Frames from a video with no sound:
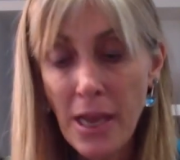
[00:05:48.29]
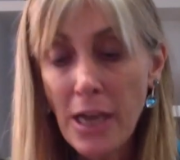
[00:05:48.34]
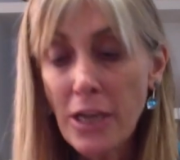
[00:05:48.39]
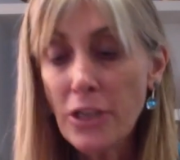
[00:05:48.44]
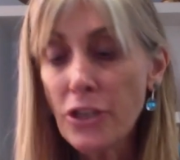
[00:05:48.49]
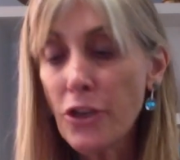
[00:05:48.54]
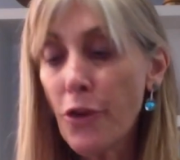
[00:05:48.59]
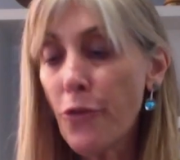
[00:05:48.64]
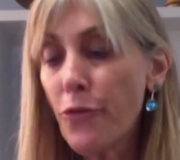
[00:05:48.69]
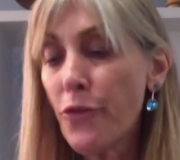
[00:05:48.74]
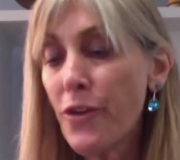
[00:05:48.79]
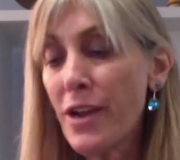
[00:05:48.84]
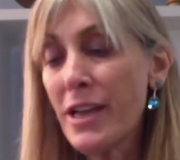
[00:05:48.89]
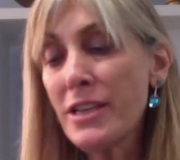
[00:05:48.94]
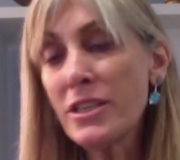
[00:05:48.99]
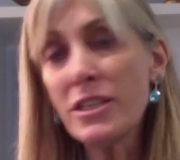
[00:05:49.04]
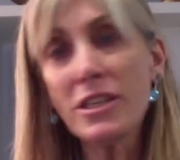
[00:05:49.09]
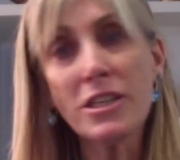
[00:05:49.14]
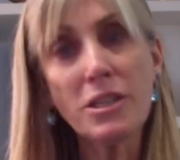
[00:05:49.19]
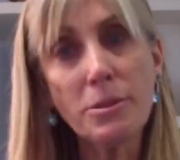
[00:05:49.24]
So for
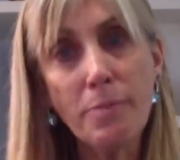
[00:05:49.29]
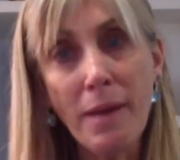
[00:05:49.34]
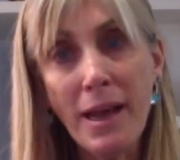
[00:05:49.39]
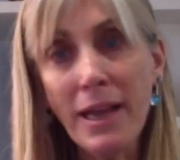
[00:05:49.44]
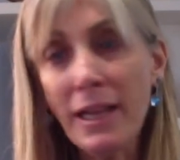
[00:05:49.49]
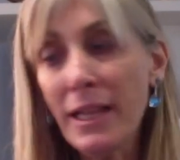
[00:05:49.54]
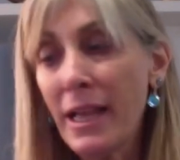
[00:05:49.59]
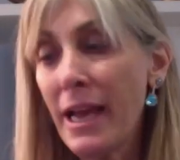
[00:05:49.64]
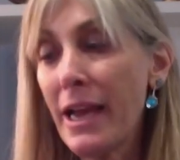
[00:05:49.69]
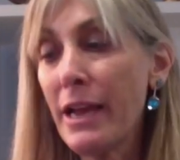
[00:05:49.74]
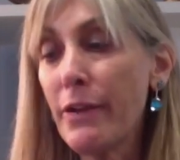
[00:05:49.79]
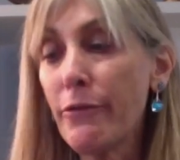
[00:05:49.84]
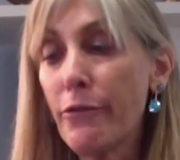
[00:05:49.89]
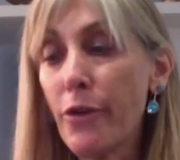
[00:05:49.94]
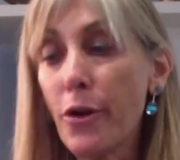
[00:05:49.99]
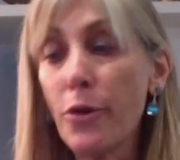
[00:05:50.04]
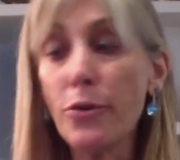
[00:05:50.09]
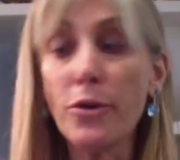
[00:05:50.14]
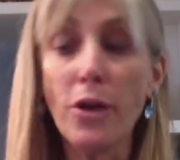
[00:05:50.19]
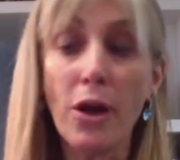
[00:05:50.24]
instance, my client
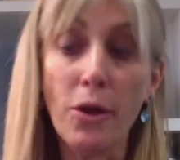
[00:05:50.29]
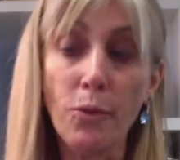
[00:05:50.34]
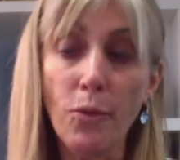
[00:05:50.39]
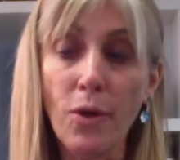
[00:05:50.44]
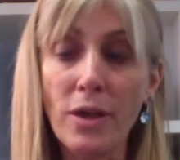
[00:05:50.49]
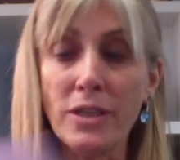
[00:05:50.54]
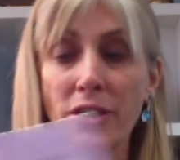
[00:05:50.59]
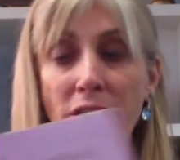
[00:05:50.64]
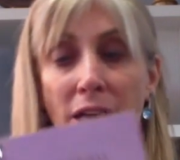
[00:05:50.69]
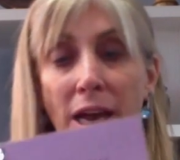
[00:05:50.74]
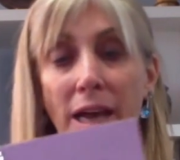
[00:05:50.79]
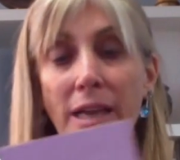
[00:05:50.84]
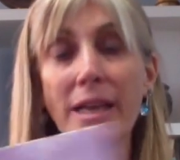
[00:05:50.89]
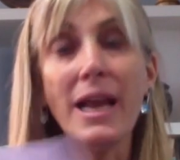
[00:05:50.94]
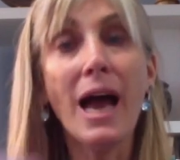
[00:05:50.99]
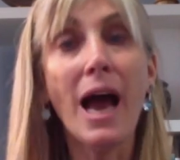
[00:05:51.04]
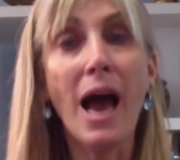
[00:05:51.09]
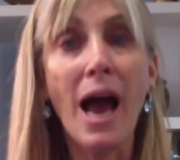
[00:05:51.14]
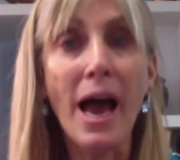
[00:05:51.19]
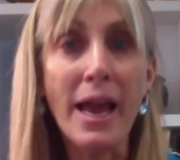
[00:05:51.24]
wrote on one side,
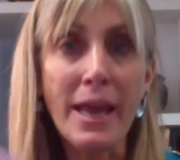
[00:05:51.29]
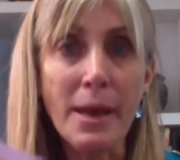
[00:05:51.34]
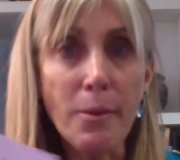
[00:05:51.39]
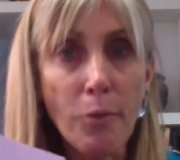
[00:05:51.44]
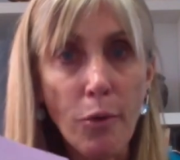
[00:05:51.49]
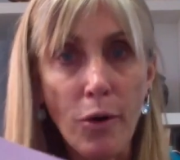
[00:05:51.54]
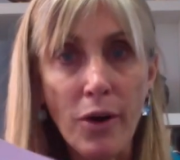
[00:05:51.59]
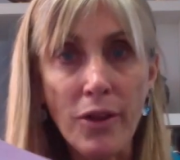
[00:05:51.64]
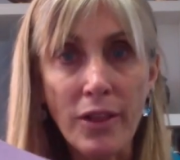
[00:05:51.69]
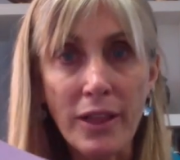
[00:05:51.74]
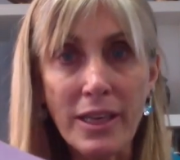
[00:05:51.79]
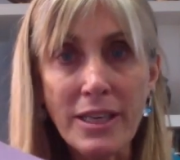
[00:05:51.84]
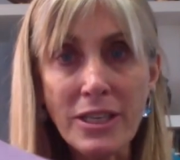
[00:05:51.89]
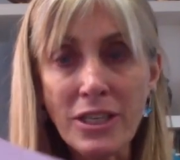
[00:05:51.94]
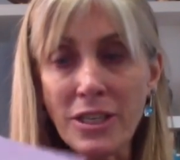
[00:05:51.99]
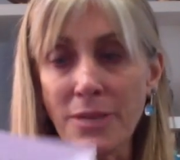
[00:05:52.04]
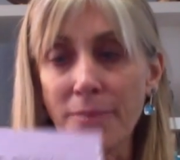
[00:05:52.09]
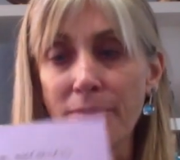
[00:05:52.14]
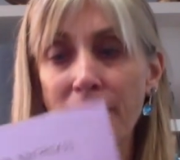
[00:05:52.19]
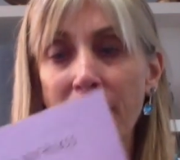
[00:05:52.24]
"I am
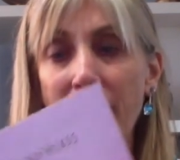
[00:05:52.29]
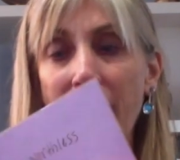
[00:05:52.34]
worthless."